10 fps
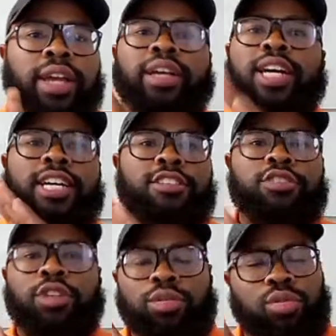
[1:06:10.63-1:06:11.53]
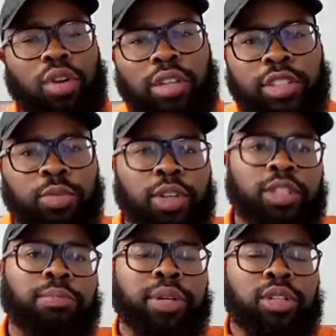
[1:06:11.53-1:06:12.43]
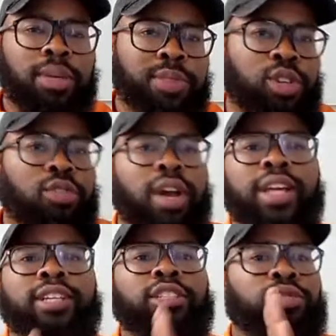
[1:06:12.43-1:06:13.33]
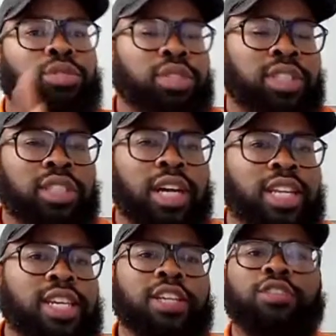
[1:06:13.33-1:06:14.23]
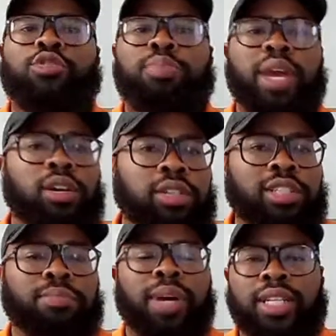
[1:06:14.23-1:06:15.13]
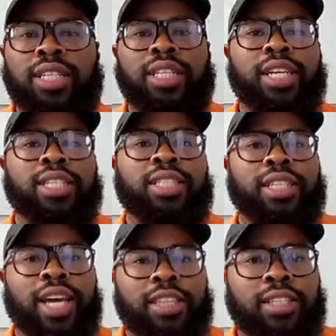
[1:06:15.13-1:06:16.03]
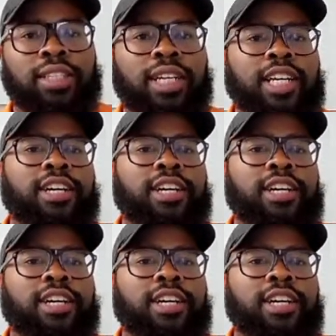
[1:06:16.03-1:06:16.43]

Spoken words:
Like, you go through all this work to build up your credit, you do this studying, or you pay all this money to get it together.